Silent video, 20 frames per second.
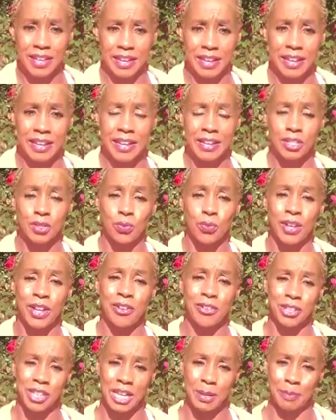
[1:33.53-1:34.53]
and as well
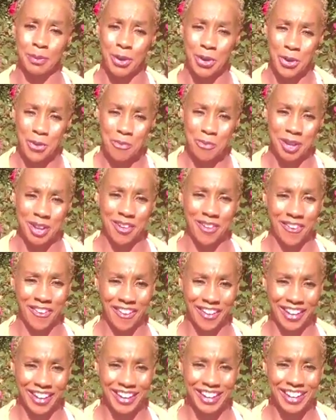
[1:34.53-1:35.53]
keep an open
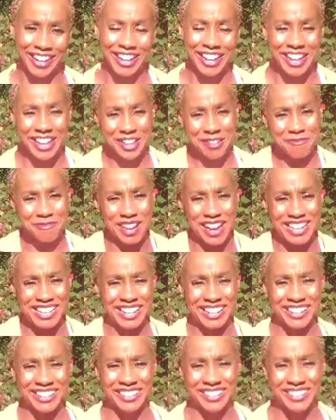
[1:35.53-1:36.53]
heart. Bye
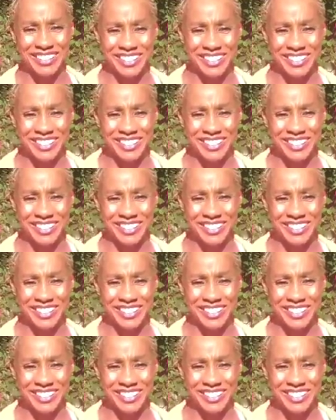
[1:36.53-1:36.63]
y'all.